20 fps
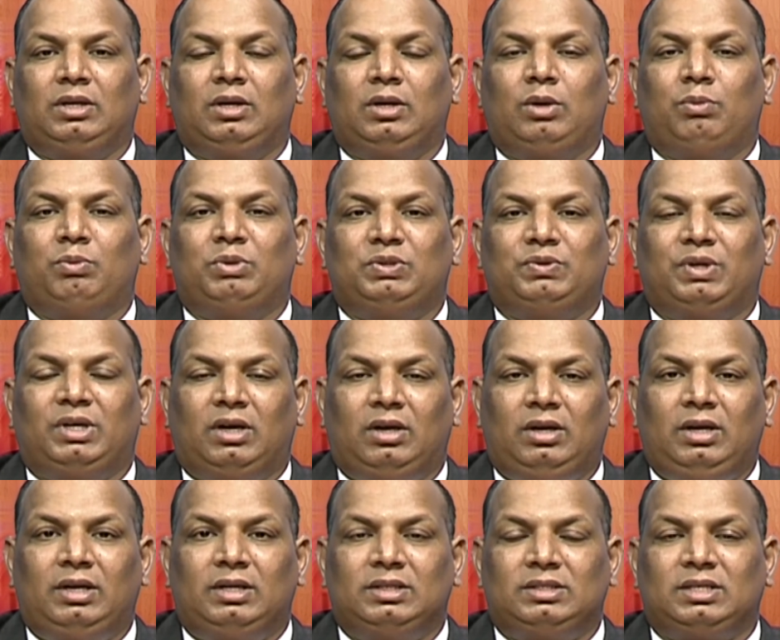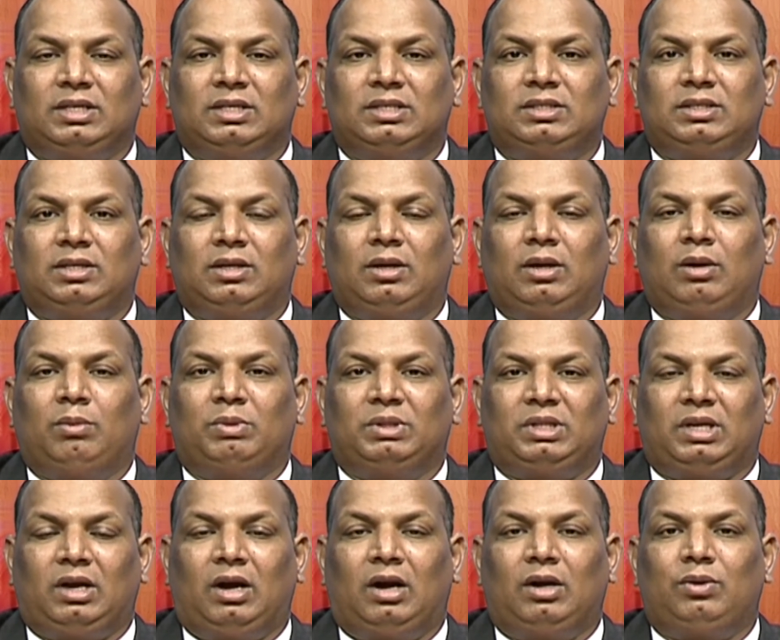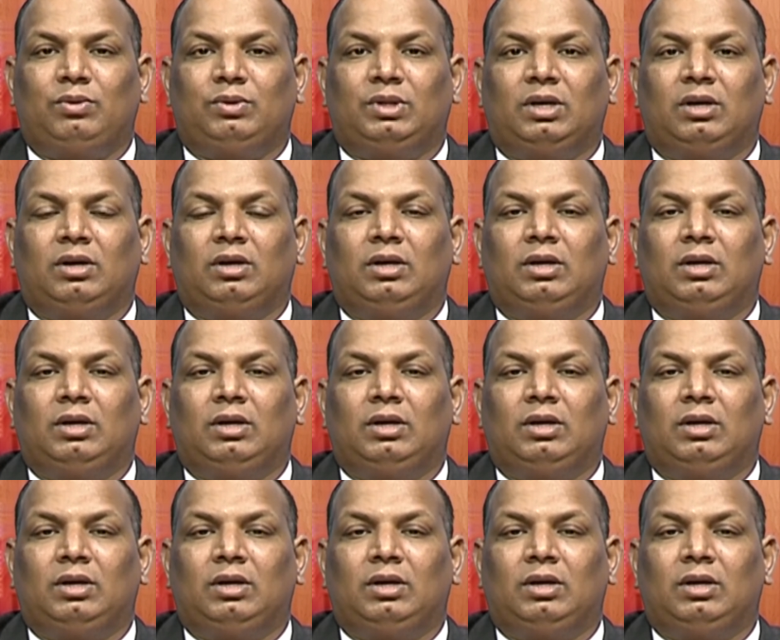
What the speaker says: which we had earlier discussed with regard to the